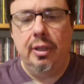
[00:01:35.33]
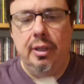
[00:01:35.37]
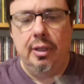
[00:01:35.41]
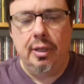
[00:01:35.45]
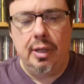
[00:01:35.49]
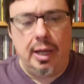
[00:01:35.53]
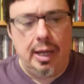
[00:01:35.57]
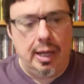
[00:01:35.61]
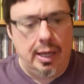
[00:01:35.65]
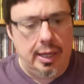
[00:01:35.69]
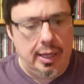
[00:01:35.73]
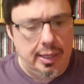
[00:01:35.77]
and
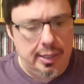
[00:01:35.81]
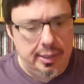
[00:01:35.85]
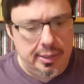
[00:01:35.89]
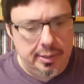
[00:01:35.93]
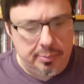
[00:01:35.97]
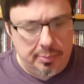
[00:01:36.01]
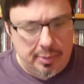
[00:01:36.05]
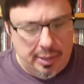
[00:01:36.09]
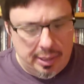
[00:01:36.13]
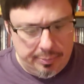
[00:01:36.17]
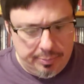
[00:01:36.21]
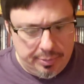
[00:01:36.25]
odd, in
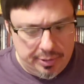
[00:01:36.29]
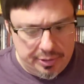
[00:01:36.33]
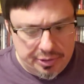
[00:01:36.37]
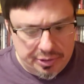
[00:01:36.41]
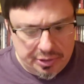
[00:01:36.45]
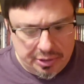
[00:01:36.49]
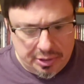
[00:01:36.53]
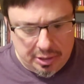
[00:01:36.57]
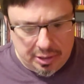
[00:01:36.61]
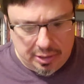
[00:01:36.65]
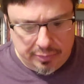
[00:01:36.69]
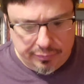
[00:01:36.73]
my
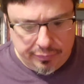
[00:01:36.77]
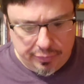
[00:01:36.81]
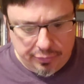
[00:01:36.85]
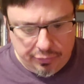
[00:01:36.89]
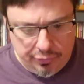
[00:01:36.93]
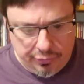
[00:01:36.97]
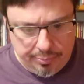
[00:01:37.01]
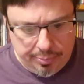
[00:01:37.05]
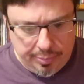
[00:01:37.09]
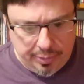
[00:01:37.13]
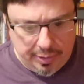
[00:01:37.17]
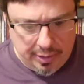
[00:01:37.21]
opinion,
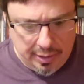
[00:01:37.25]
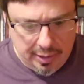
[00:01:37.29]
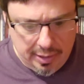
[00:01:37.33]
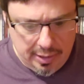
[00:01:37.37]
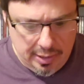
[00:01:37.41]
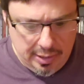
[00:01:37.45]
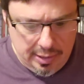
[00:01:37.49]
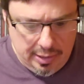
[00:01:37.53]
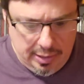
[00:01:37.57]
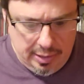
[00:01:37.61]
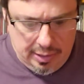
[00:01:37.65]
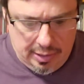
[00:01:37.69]
covers, but
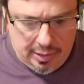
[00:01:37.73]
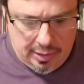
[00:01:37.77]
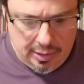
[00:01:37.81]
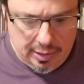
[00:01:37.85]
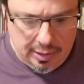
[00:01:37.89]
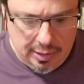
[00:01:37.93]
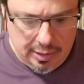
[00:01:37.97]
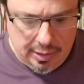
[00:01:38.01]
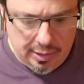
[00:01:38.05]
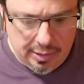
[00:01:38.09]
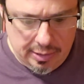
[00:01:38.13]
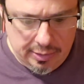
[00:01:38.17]

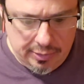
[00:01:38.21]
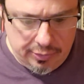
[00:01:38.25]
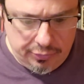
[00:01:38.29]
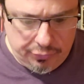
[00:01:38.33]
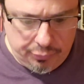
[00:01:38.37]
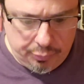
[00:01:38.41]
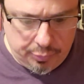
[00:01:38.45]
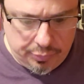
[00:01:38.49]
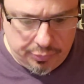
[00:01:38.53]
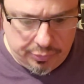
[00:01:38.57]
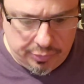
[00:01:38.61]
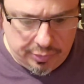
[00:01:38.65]

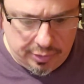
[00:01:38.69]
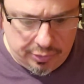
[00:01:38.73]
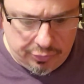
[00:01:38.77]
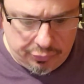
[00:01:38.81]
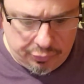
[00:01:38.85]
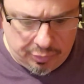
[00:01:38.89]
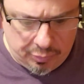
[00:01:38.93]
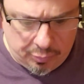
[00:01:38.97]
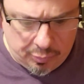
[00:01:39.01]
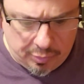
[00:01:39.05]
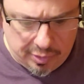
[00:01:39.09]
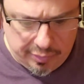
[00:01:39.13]
this one
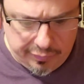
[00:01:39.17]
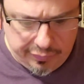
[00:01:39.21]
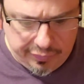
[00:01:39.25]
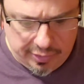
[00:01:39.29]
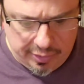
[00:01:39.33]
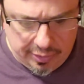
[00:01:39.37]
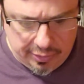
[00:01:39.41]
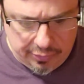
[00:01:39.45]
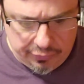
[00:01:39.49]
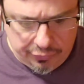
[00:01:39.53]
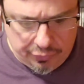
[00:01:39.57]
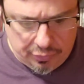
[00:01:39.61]
is one of
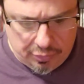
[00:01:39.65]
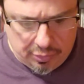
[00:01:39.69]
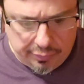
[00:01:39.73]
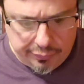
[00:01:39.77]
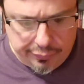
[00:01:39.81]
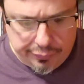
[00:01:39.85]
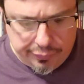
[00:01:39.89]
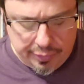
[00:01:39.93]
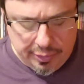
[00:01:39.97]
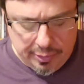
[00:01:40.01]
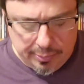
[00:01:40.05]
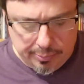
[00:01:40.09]
his, called
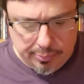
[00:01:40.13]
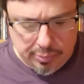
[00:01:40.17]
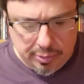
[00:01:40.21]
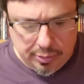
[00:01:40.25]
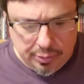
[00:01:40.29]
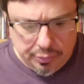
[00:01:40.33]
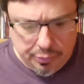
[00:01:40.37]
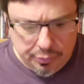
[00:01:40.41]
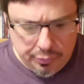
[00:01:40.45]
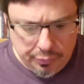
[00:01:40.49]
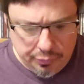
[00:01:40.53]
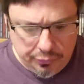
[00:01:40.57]
Freedom
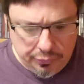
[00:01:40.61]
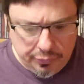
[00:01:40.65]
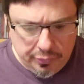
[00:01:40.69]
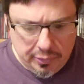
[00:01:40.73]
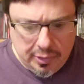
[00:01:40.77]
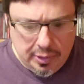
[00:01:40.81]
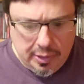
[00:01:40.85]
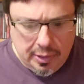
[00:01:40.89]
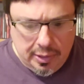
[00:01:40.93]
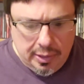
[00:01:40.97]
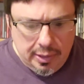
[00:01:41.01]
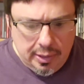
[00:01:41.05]
Blues.
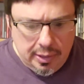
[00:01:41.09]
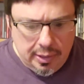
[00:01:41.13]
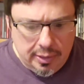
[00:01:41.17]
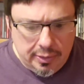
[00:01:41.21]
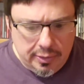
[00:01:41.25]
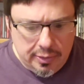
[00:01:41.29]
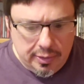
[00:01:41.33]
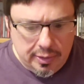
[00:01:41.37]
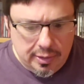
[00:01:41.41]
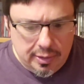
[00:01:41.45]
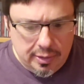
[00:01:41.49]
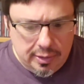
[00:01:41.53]
And
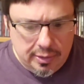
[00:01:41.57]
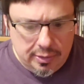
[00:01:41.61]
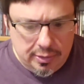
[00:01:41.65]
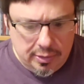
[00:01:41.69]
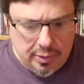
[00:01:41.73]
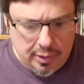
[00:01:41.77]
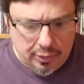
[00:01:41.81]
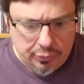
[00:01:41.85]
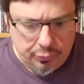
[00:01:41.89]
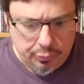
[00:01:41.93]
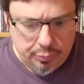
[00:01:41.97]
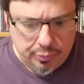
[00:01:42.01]
then the
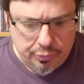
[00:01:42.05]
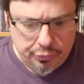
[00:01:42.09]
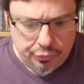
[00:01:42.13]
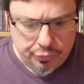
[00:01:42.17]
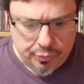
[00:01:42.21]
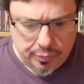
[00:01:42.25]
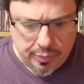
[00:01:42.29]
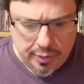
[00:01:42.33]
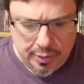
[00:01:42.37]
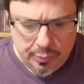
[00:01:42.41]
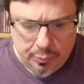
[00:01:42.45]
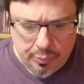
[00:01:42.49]
next one's
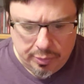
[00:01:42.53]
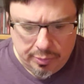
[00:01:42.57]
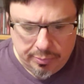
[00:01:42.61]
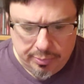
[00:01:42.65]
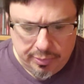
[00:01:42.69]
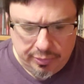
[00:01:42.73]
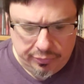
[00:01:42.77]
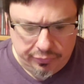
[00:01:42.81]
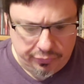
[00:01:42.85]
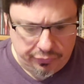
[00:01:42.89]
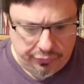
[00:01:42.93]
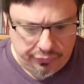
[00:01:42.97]
Greenwood,
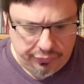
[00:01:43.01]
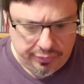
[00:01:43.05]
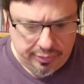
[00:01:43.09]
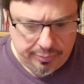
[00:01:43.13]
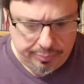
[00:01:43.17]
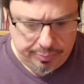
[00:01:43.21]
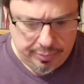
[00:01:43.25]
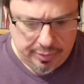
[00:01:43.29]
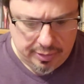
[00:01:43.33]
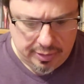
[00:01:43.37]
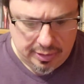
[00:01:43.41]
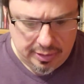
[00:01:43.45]

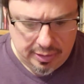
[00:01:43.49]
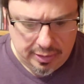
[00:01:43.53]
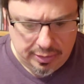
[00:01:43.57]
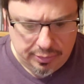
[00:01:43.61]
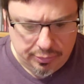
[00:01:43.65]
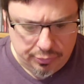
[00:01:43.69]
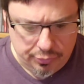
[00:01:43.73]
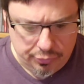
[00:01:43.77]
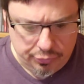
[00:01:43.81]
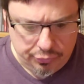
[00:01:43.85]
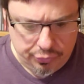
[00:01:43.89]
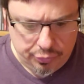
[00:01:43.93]
Mississippi, and
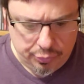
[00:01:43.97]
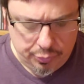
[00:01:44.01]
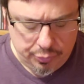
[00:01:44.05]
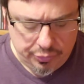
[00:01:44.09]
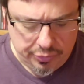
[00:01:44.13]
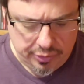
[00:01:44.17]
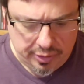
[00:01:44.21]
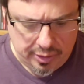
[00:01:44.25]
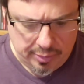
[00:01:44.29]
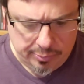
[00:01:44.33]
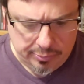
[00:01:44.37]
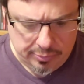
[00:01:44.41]
there's
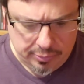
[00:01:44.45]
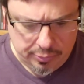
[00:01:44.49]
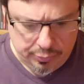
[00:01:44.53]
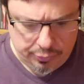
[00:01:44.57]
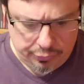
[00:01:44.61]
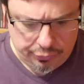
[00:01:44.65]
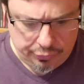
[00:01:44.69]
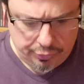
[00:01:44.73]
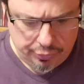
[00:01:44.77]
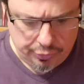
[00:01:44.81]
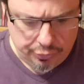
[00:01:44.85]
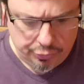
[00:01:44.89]
Two-Time
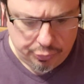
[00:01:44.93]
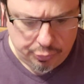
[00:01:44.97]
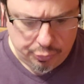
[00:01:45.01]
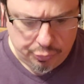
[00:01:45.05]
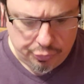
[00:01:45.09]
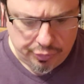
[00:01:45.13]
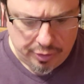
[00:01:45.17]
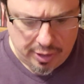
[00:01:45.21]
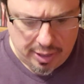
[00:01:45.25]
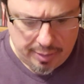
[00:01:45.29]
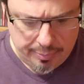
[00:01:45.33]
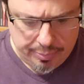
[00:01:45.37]
Loser,
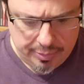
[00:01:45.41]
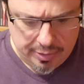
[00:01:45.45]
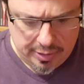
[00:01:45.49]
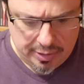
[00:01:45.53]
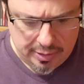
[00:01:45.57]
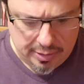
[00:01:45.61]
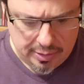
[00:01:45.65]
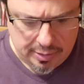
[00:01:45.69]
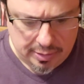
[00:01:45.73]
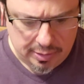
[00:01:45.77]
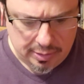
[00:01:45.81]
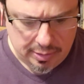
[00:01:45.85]
Dewdrop
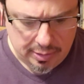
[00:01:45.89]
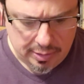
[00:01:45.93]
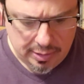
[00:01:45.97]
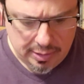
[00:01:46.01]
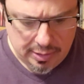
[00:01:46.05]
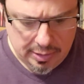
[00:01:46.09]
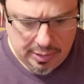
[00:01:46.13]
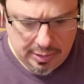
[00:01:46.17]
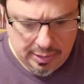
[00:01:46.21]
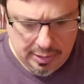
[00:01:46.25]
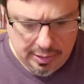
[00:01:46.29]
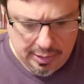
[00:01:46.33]
Inn.
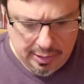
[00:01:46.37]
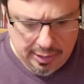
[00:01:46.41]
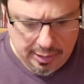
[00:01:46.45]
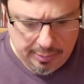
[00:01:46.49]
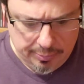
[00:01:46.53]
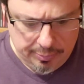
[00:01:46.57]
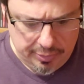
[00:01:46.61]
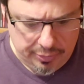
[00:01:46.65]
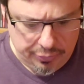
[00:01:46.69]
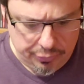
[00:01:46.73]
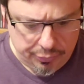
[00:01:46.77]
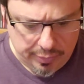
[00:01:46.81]

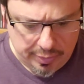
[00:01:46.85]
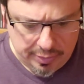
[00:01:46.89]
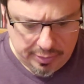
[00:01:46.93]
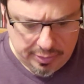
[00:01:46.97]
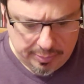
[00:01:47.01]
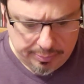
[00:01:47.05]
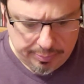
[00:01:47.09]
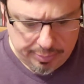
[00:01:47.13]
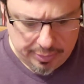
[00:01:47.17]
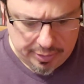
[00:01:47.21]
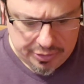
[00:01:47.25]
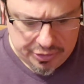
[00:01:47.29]
He's written
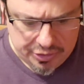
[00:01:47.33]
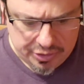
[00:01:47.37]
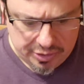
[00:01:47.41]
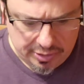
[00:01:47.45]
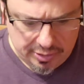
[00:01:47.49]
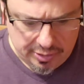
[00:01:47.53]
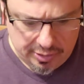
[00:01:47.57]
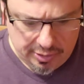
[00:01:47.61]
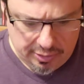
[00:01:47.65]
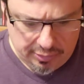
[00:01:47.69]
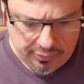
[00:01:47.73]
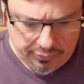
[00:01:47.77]
a bunch of
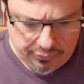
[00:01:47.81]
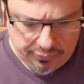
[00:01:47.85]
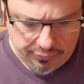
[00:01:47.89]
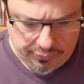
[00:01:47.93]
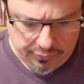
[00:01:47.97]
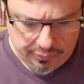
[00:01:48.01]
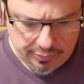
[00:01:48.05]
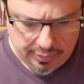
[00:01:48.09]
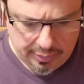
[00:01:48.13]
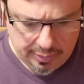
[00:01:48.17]
these.